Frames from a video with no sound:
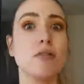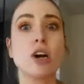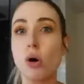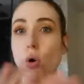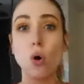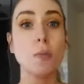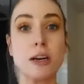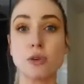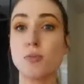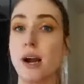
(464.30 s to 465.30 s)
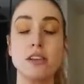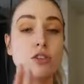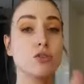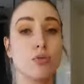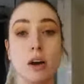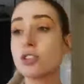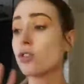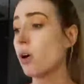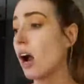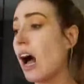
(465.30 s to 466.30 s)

And I've tried a whole bunch of brands, drugstore,